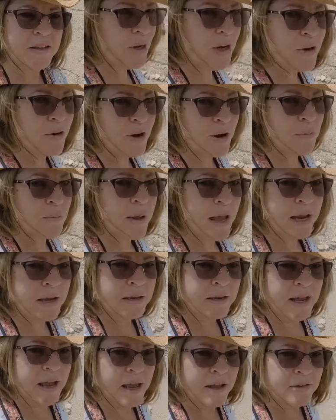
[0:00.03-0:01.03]
We are at
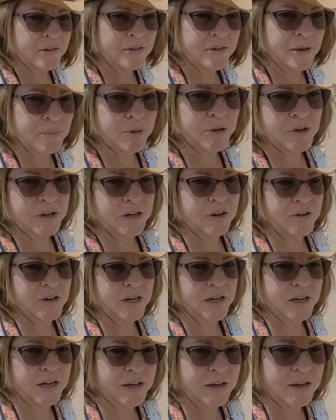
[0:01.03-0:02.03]
Bagdad
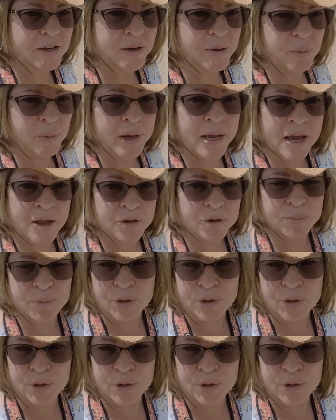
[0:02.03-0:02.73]
Cemetery, way out in the